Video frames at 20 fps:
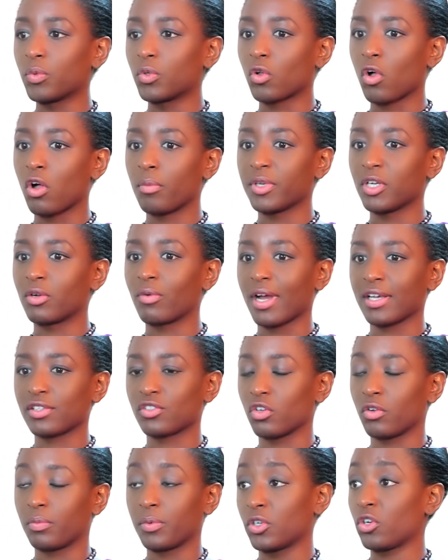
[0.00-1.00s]
People would call me
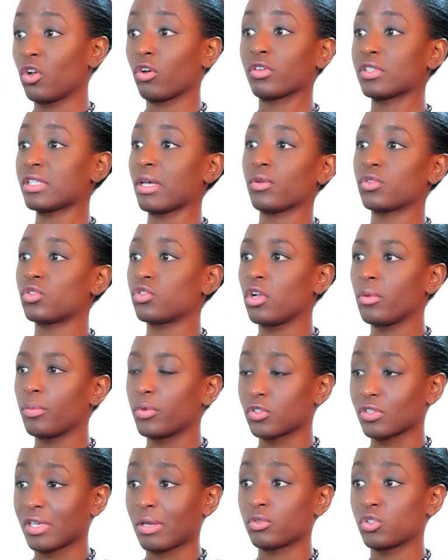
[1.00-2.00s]
Grasshopper, not because I was tall,
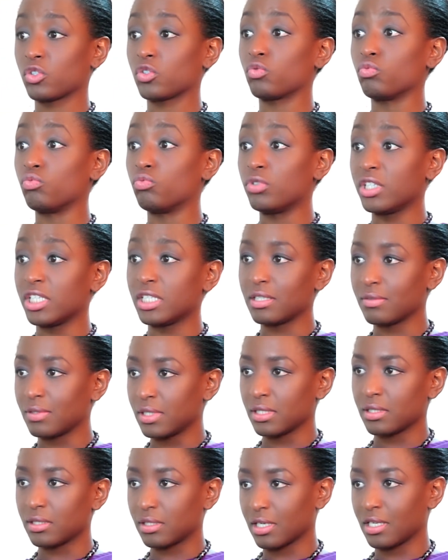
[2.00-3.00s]
but because I was just really,
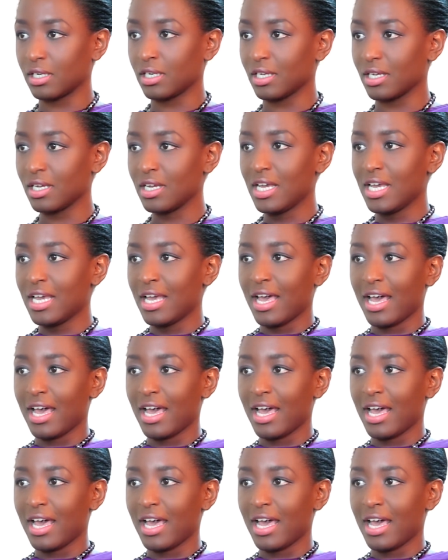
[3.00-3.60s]
really skinny.